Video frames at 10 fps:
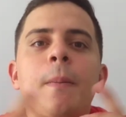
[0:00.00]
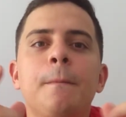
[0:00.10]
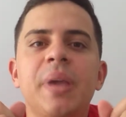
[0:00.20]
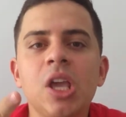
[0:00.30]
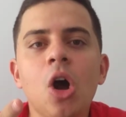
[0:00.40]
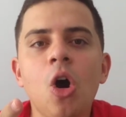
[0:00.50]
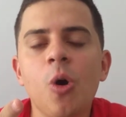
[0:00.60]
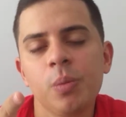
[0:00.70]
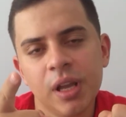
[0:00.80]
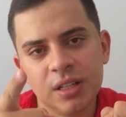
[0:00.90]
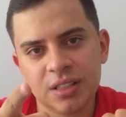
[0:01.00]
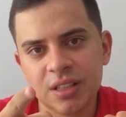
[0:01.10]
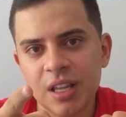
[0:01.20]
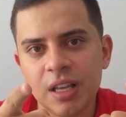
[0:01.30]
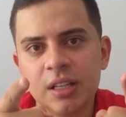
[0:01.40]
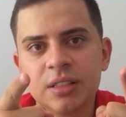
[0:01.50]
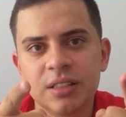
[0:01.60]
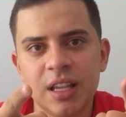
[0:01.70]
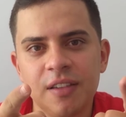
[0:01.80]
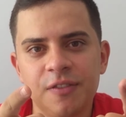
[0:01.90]
Be home and stay
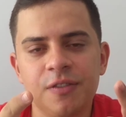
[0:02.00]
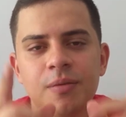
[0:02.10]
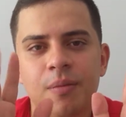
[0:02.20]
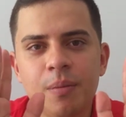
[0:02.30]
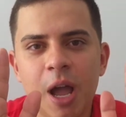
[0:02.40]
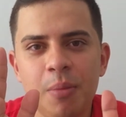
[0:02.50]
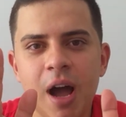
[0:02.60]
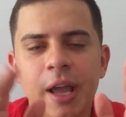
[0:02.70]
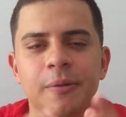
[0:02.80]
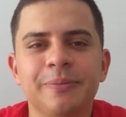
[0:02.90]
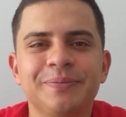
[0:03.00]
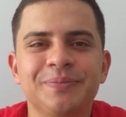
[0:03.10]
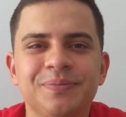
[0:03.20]
safe. Bye-bye.